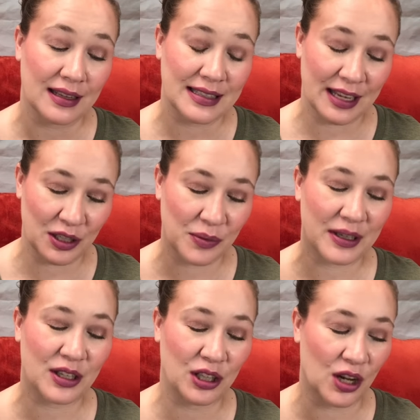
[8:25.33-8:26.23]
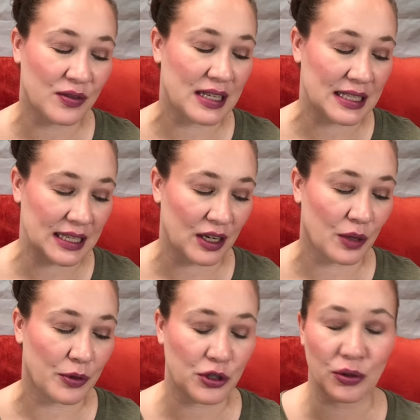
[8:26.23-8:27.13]
Sandalwood, cloves, cedar,
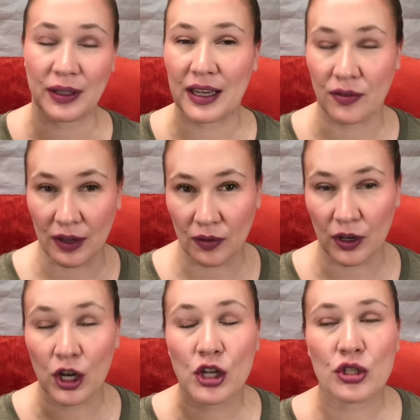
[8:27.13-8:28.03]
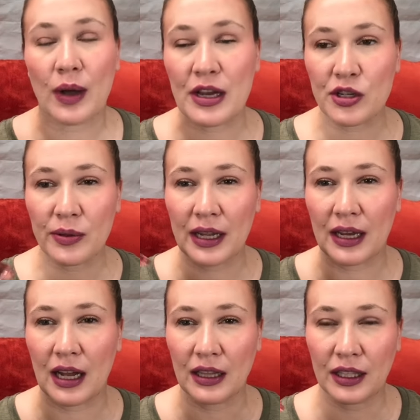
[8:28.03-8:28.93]
patchouli, and vetiver. So I do get
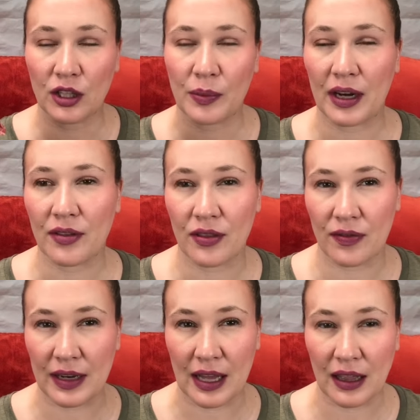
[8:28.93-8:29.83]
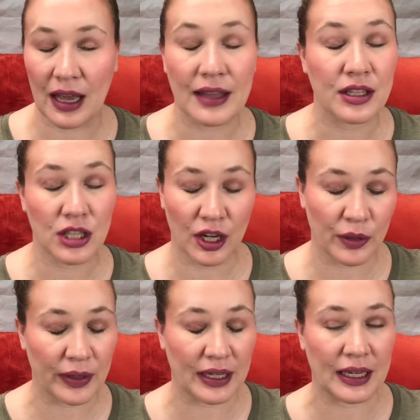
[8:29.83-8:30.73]
a little bit of the vanilla and the tonka
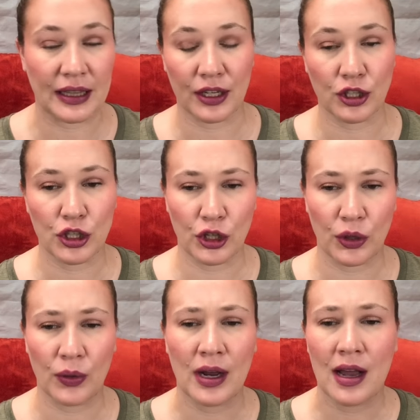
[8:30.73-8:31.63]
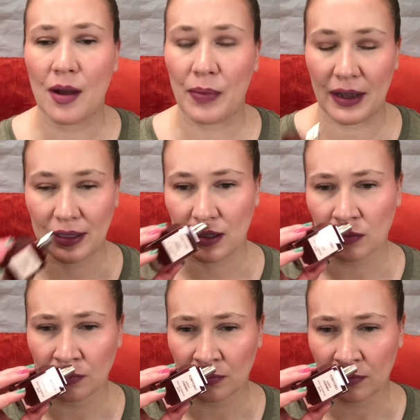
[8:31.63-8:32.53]
bean in there too, but
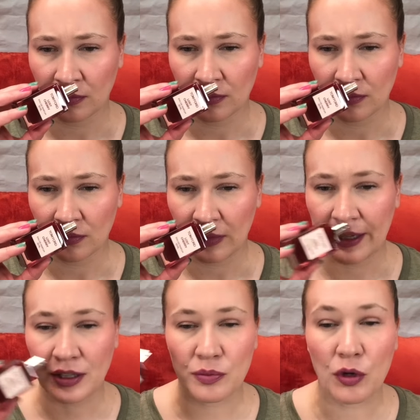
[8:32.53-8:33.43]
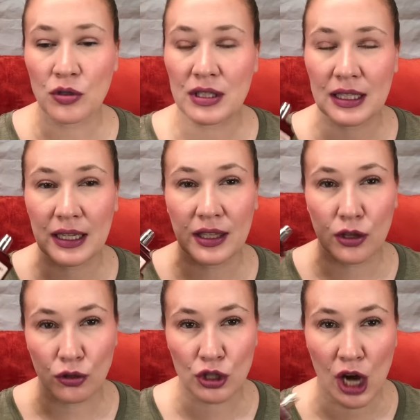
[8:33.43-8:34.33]
it's mostly
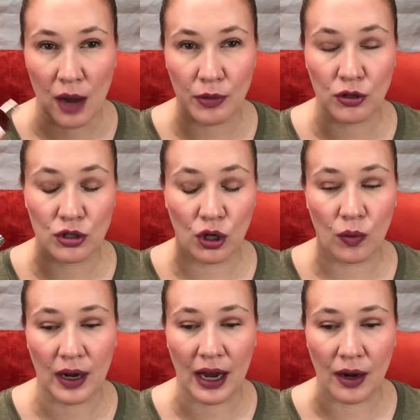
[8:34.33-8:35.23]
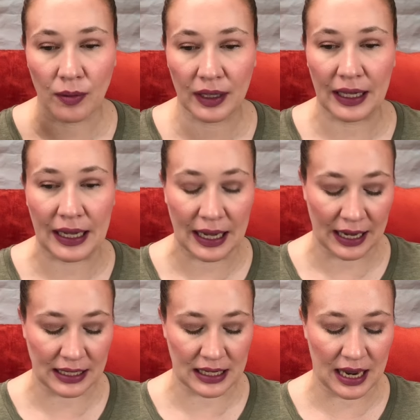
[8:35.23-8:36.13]
those top notes are what I really
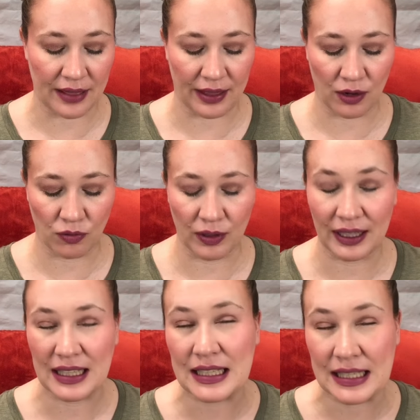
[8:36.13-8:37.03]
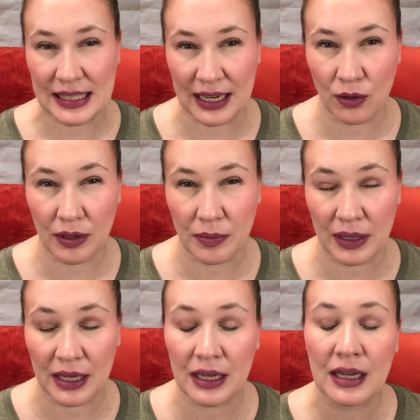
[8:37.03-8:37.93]
get and that really stick with
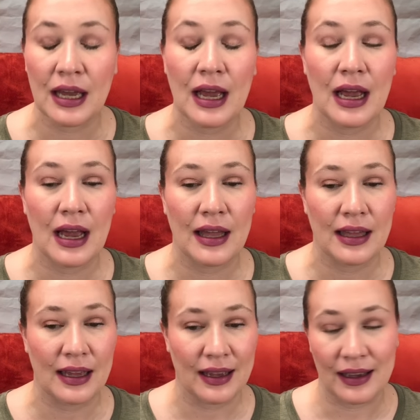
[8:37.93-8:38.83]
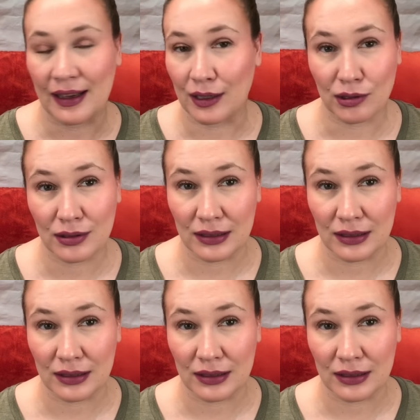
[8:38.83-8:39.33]
me. And